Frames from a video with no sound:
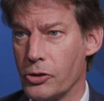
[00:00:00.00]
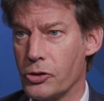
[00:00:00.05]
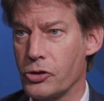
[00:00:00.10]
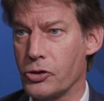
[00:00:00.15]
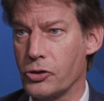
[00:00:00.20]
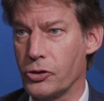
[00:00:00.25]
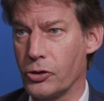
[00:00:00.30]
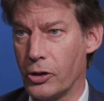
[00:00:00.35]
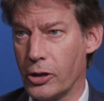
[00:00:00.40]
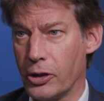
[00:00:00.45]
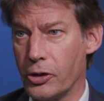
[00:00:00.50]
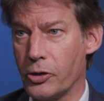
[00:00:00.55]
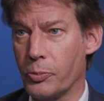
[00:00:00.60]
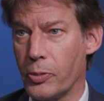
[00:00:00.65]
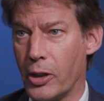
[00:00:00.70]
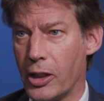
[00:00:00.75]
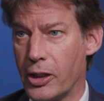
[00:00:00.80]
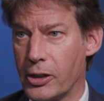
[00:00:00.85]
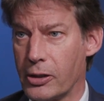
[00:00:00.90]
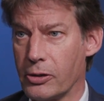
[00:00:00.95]
solid
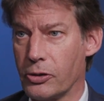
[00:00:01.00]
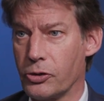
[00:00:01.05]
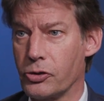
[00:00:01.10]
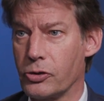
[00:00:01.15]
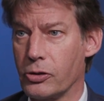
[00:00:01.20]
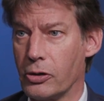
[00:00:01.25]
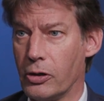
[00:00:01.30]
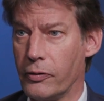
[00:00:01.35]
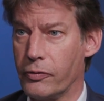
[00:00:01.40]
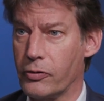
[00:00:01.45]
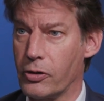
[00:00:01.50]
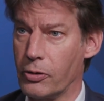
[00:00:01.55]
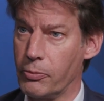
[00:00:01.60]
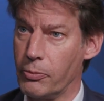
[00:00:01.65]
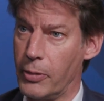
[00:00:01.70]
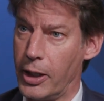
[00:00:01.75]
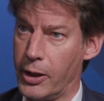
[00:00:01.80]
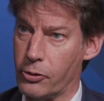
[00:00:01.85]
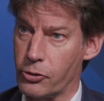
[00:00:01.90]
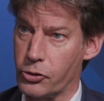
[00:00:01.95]
particles,
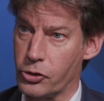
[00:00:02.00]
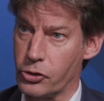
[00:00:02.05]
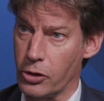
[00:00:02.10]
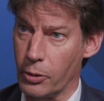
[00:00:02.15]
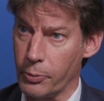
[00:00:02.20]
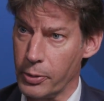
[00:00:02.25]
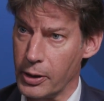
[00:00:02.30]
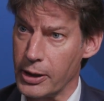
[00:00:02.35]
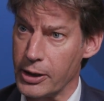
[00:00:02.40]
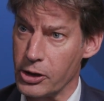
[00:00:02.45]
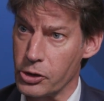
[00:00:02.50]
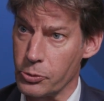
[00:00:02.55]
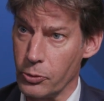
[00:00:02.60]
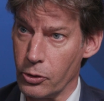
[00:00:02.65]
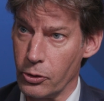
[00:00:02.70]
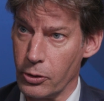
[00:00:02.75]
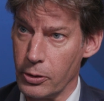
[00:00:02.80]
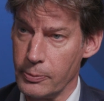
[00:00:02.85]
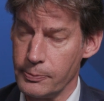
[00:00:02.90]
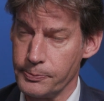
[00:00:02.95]
often microscopically
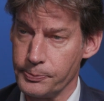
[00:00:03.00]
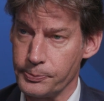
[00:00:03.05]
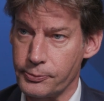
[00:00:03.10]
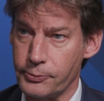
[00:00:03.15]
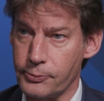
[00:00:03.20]
small,